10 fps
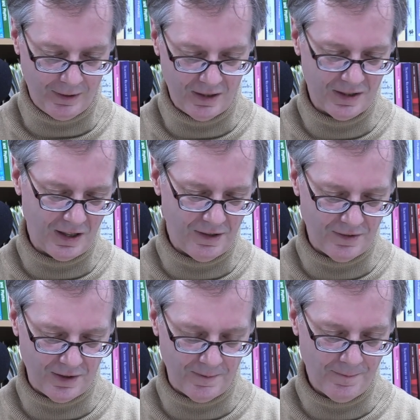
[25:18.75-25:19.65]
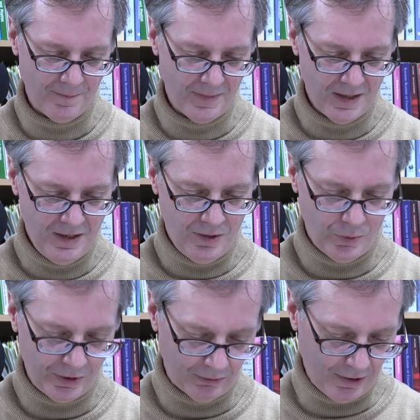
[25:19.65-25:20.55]
That's kind of
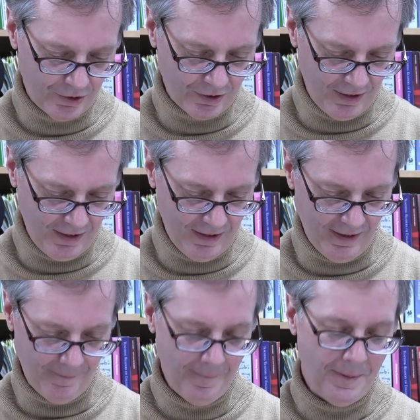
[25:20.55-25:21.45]
what the writer's trying to get at.